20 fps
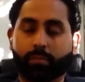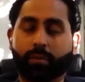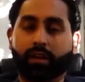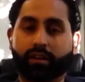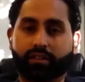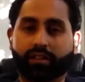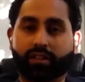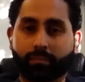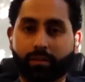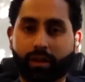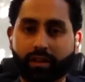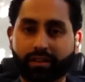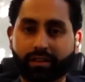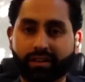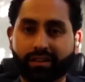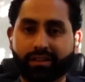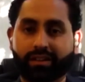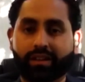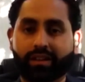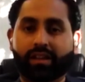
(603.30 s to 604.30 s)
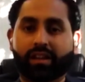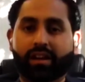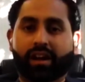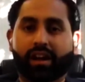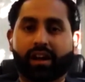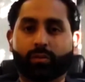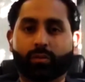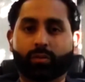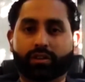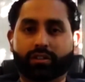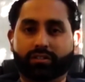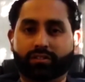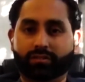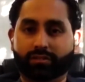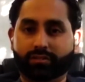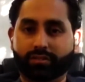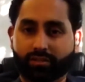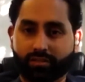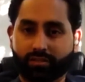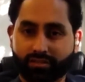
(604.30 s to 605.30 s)
part of that market. I wanted
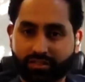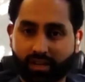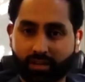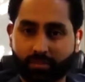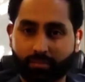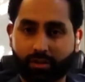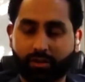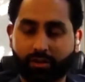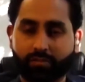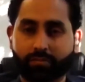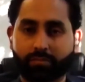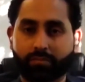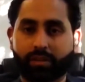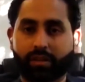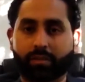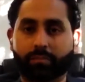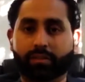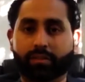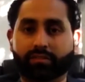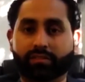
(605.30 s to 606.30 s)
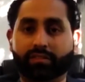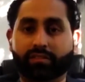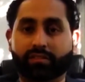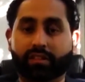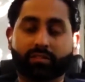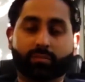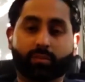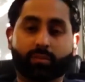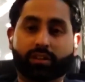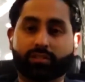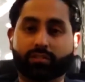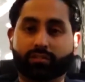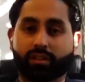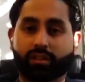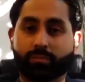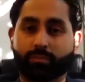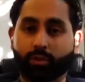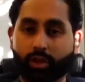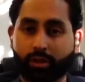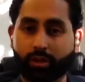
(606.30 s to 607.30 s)
to start my own business as a way to
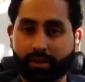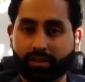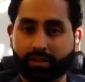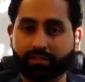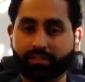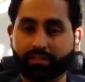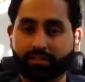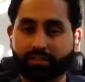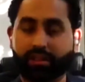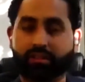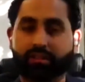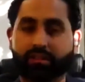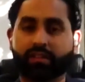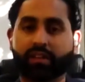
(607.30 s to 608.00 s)
employ myself.